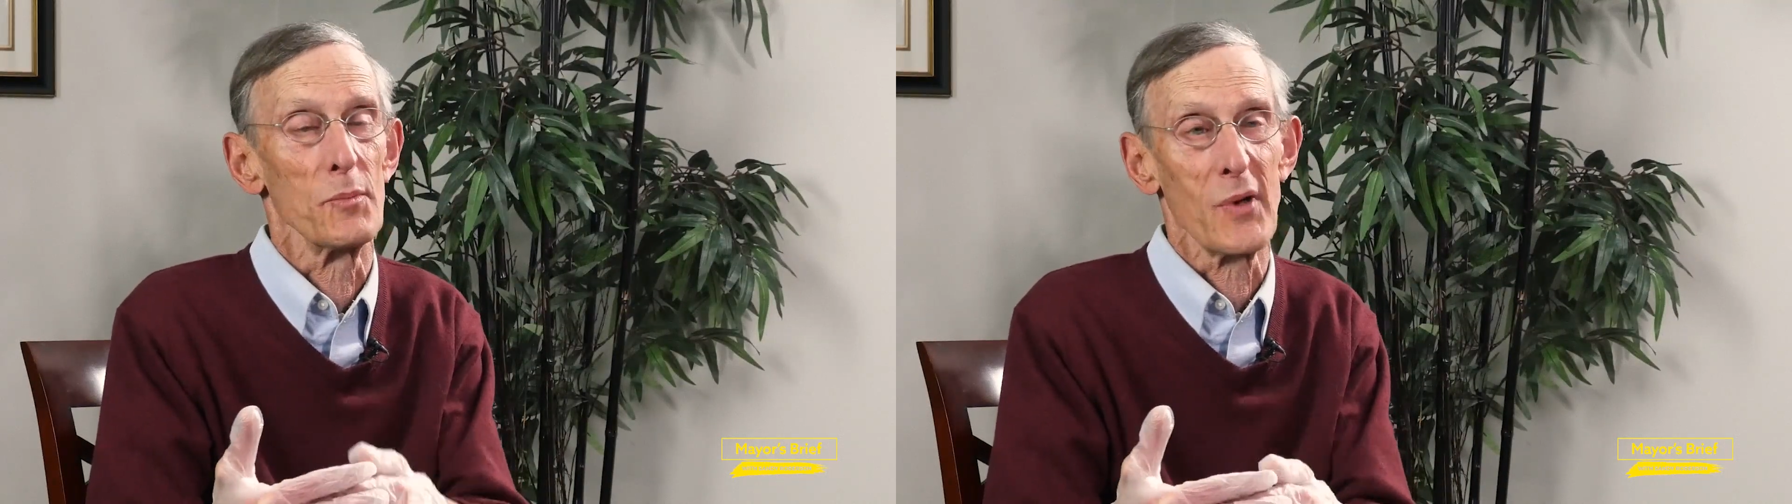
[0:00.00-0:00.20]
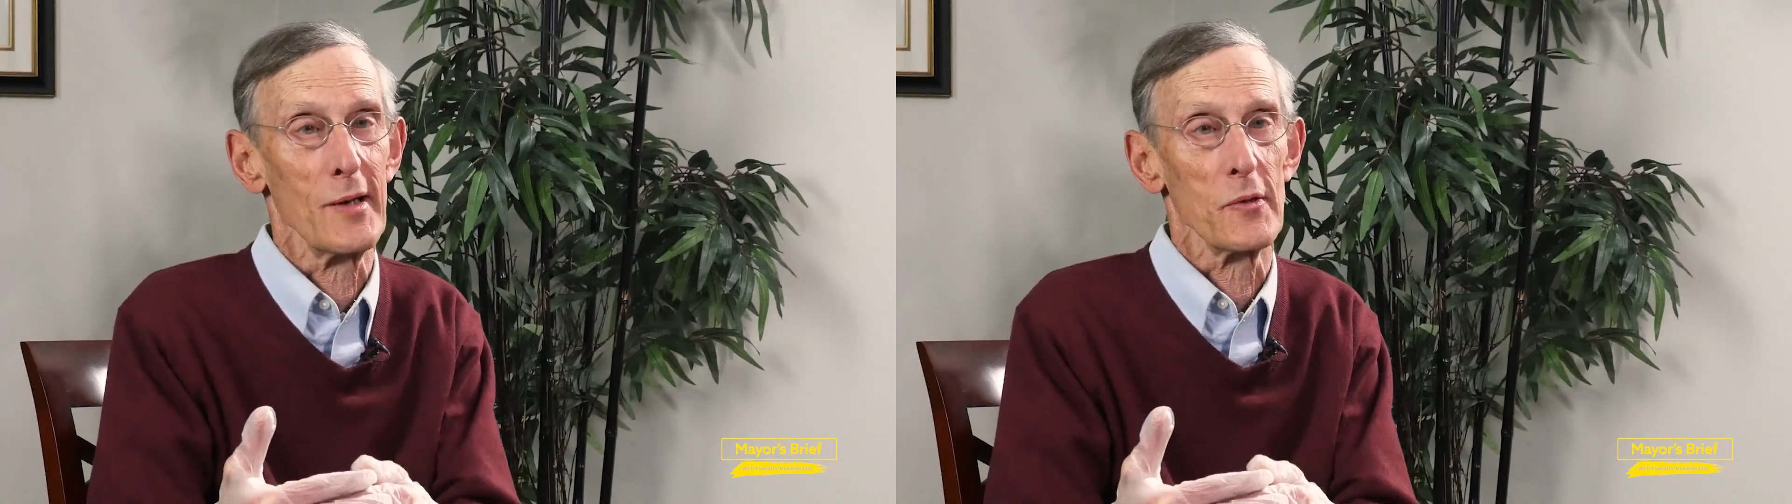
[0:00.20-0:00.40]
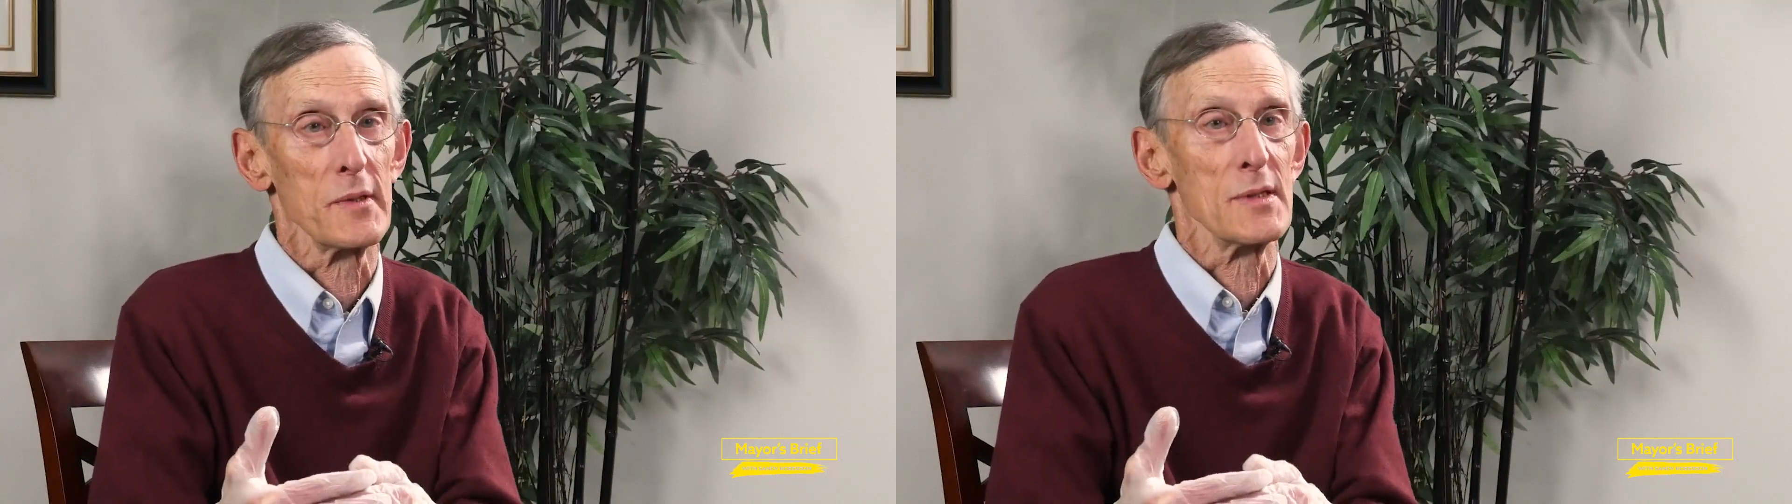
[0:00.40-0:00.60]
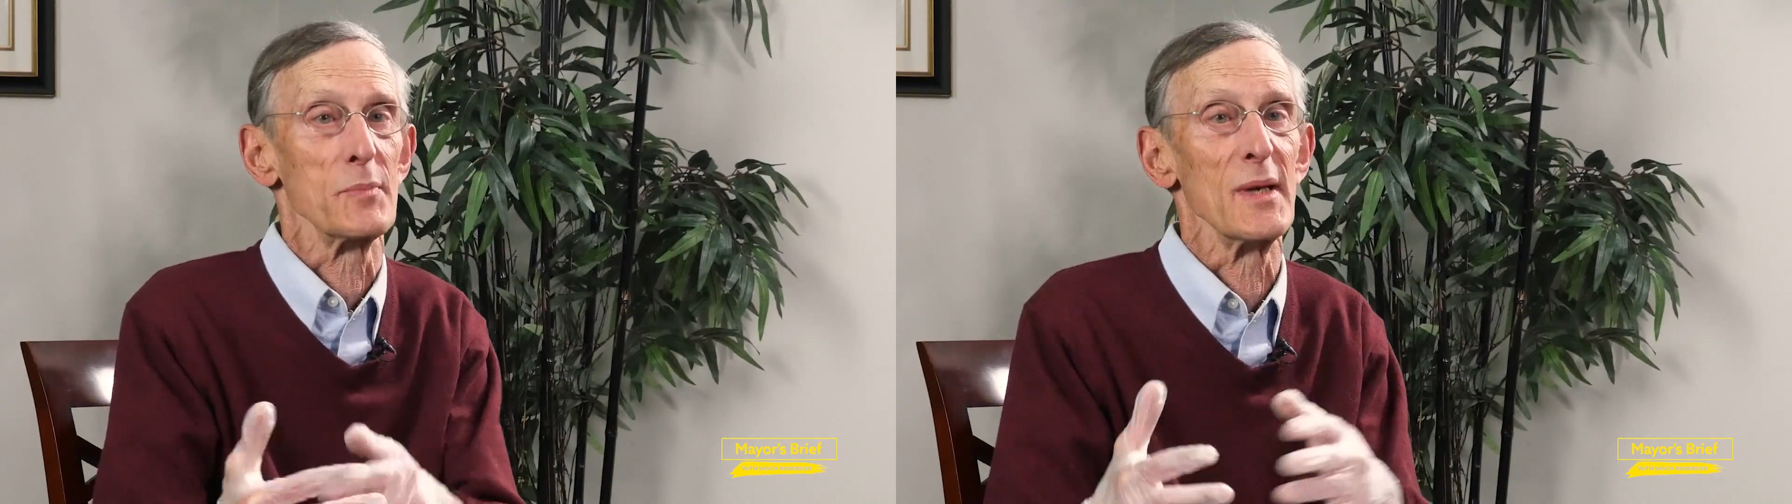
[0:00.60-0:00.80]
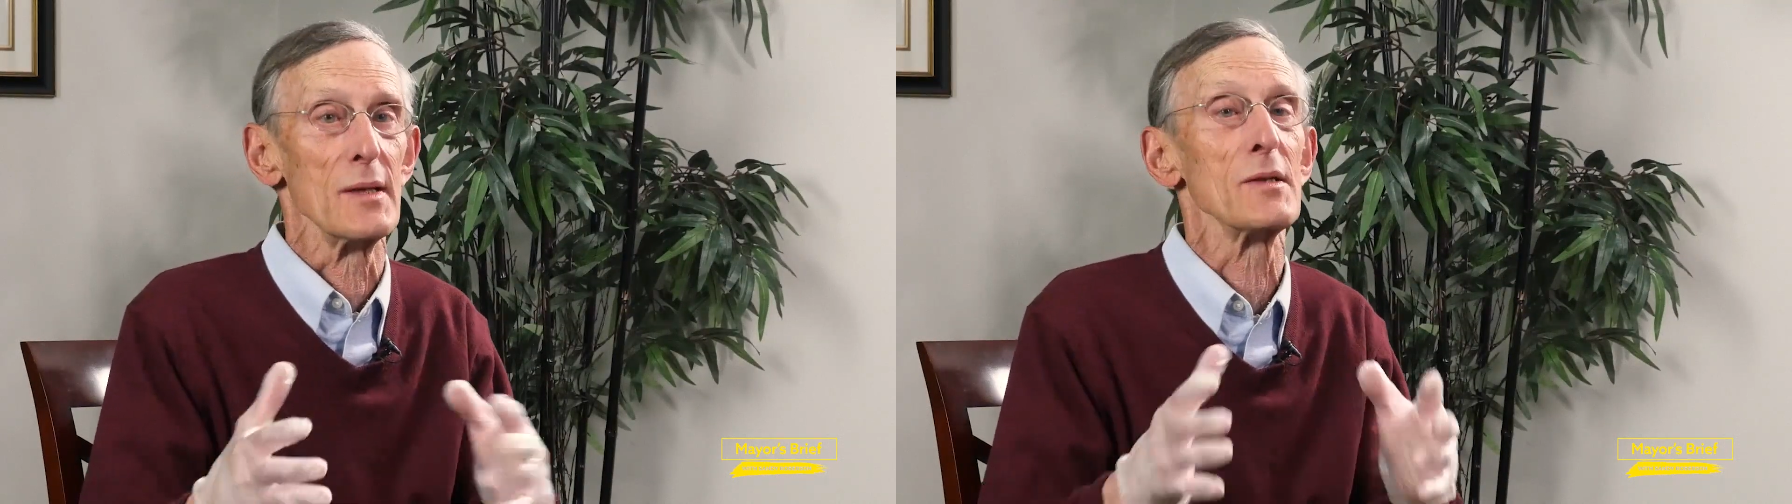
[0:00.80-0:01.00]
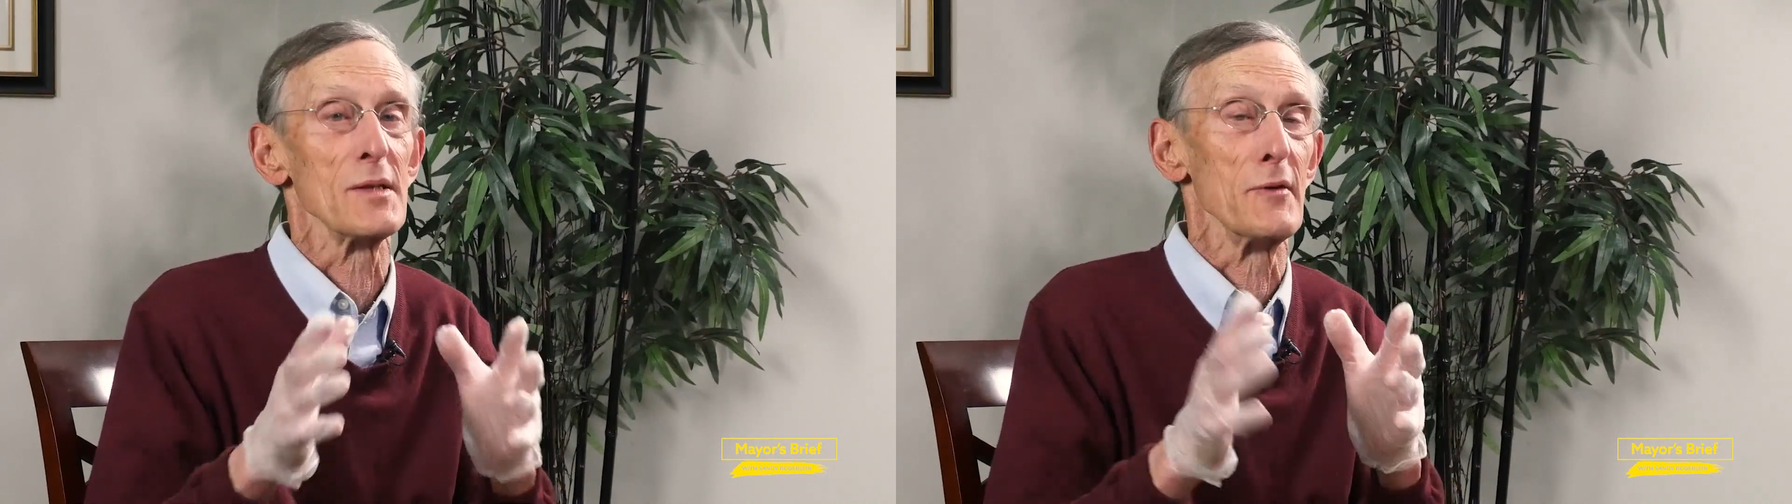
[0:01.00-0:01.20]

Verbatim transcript: the priorities be to